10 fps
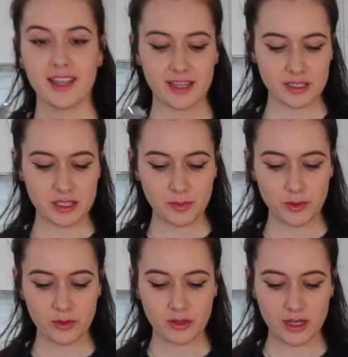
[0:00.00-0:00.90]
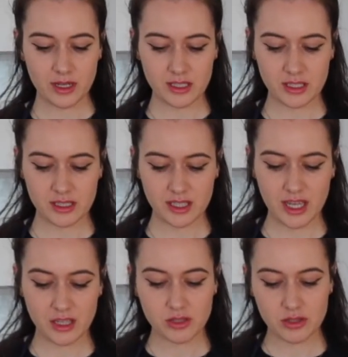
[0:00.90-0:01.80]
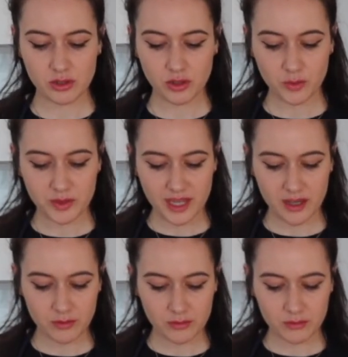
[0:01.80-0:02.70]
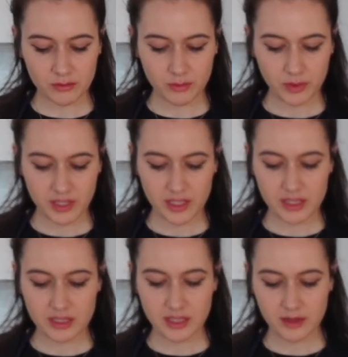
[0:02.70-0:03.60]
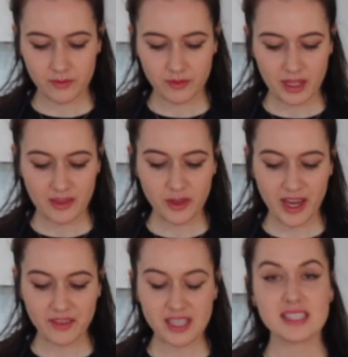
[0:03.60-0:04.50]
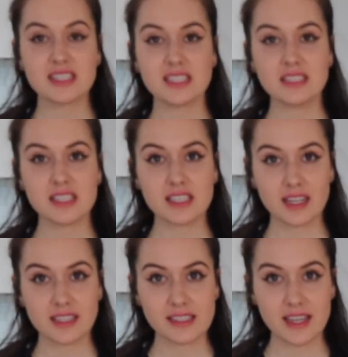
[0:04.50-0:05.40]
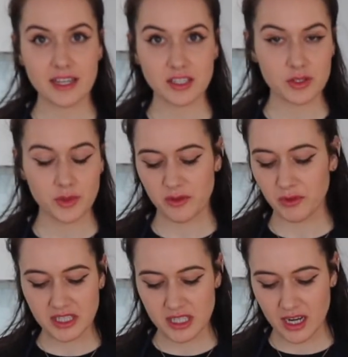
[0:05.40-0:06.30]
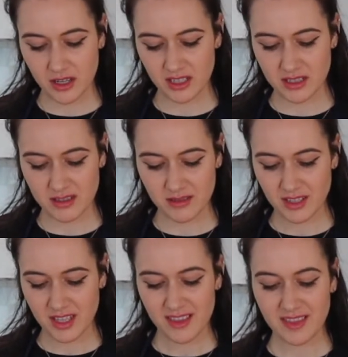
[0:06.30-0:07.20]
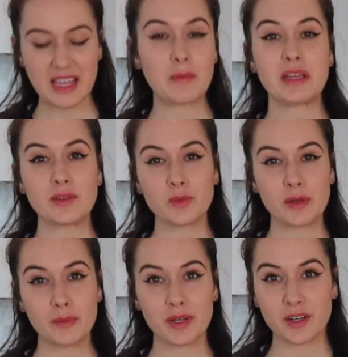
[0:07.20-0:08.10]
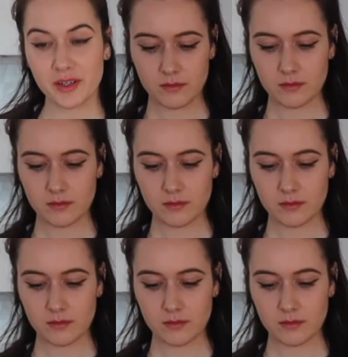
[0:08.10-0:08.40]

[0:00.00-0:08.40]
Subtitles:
get a spoon and it just like scoops out pretty easy. If you have any seeds stuck inside, you just want to rinse it out because they can be a little bit bitter.